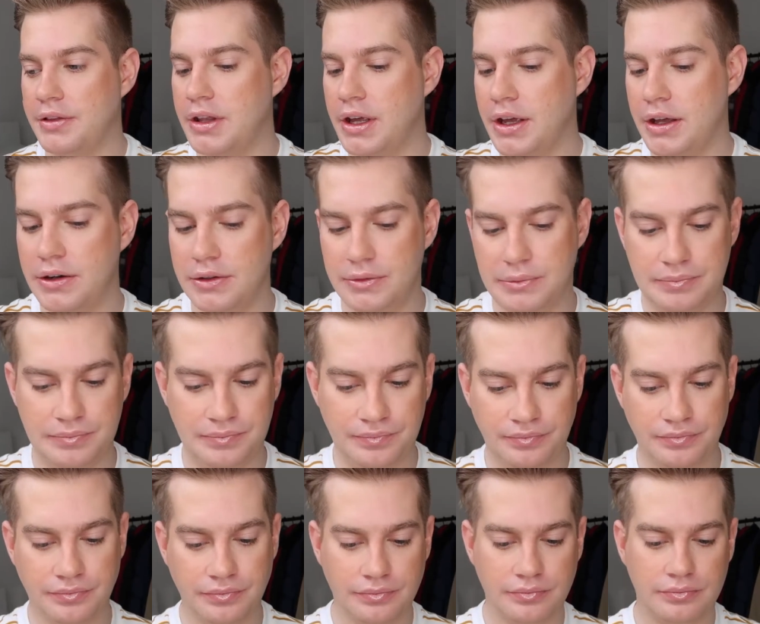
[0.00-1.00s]
then
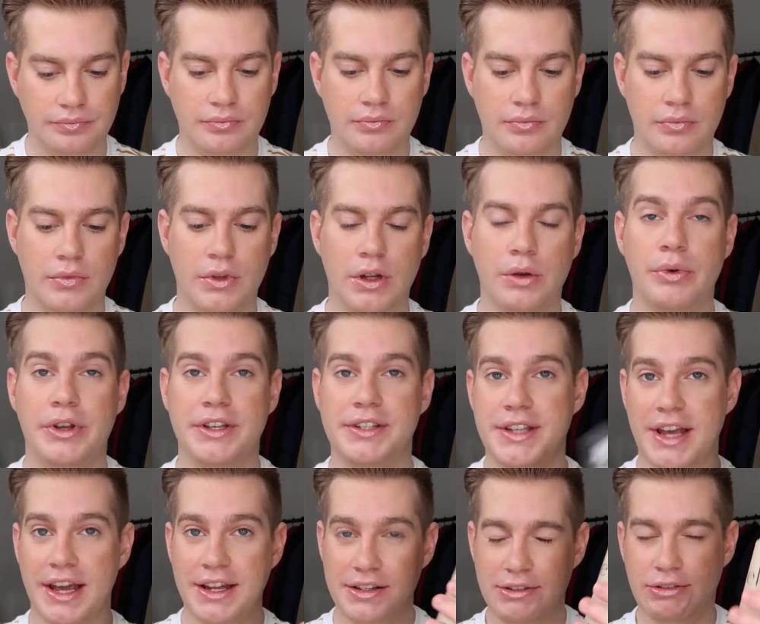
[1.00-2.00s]

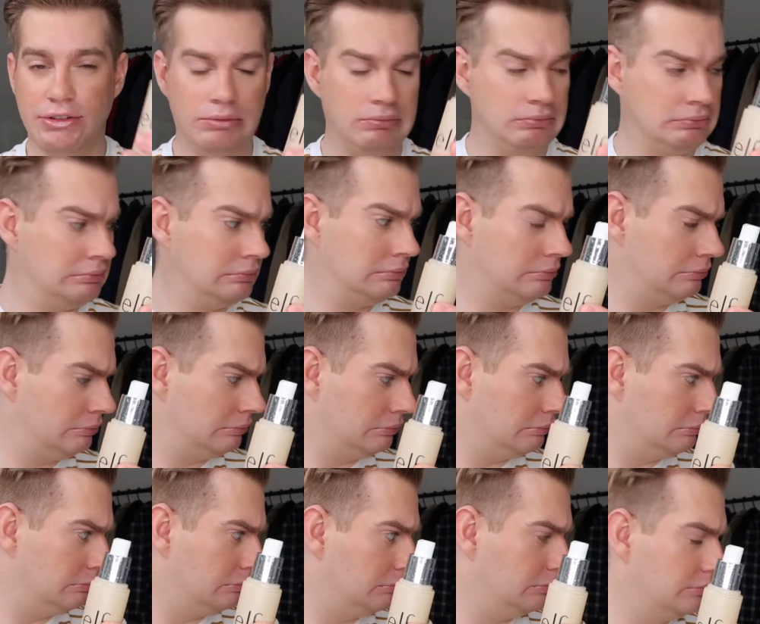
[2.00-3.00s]
reset. Oh
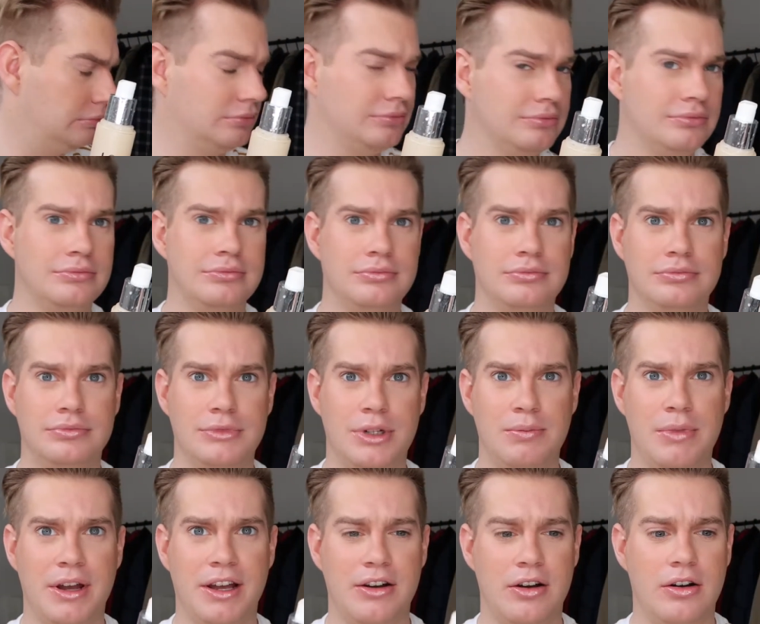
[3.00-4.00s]

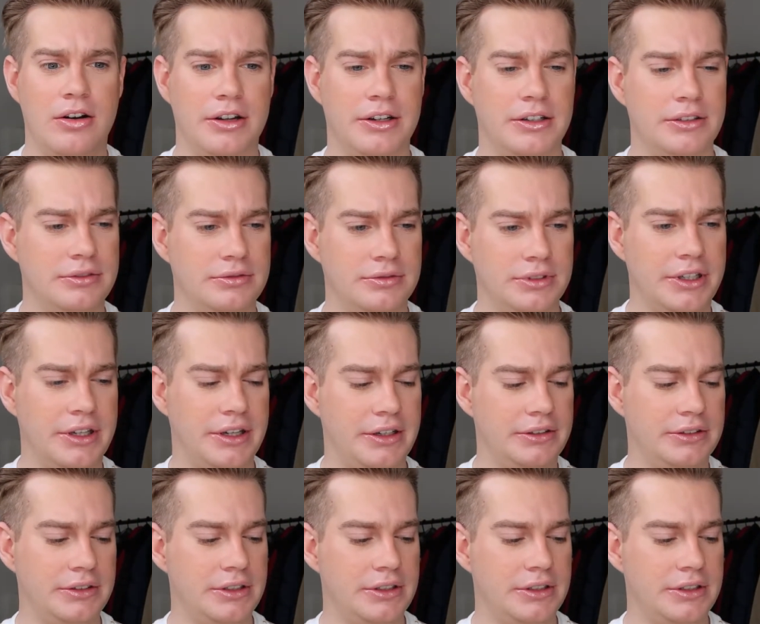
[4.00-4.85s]
my god. Okay.